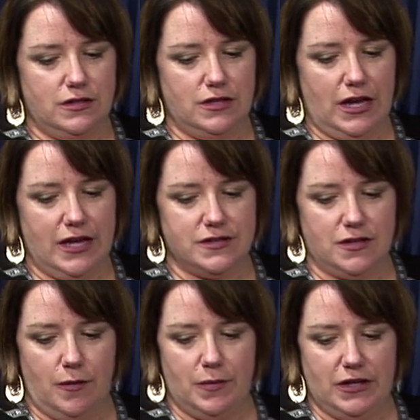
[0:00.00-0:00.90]
has a
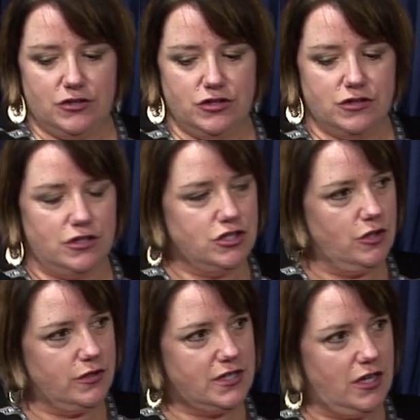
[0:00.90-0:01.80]
company, and she's going to
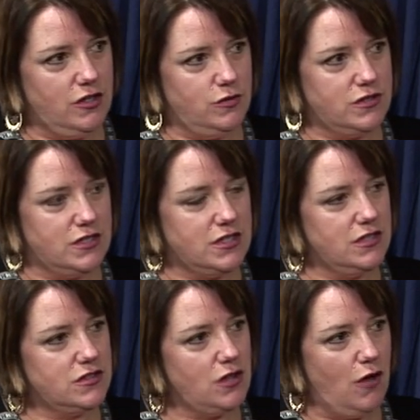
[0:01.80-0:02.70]
show us how to use this
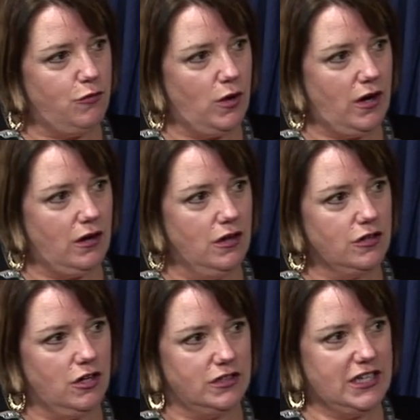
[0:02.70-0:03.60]
software
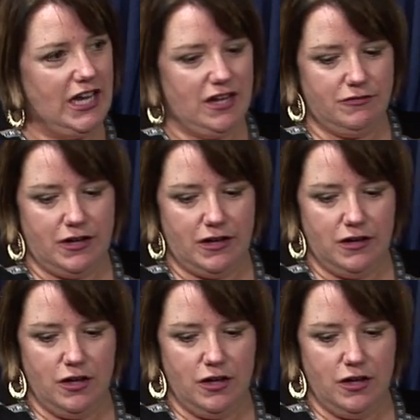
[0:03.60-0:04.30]
called Canva,